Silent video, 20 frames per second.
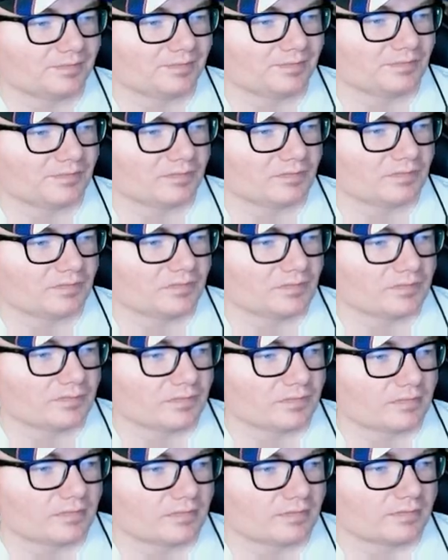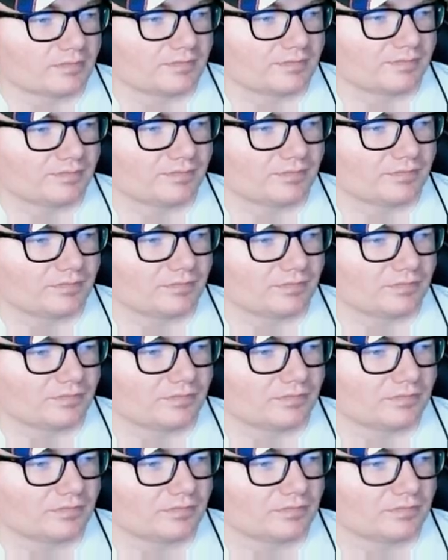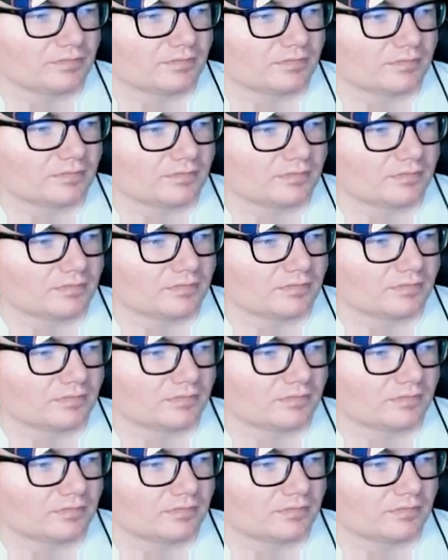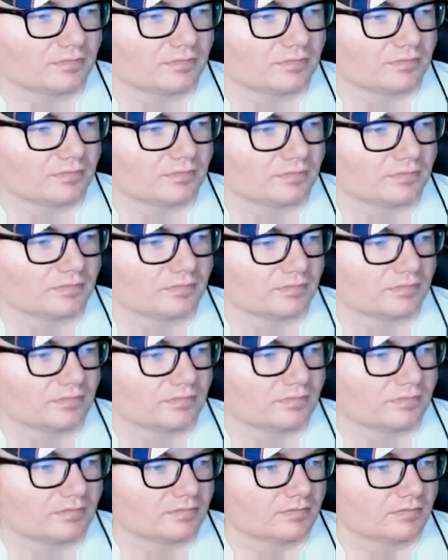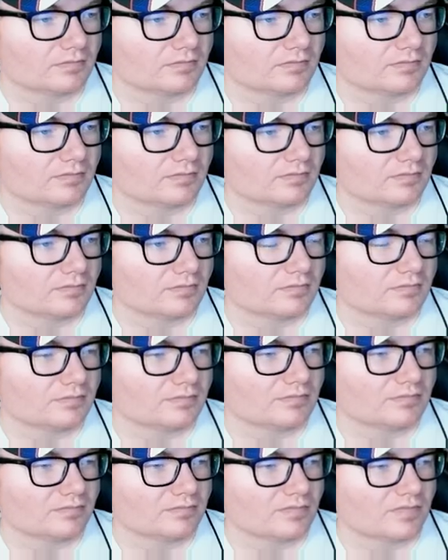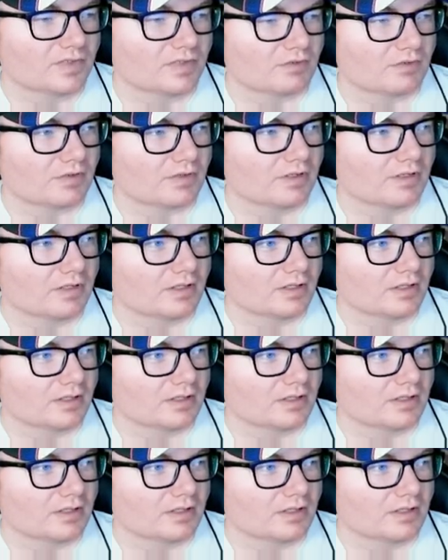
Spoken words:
Nothing is said.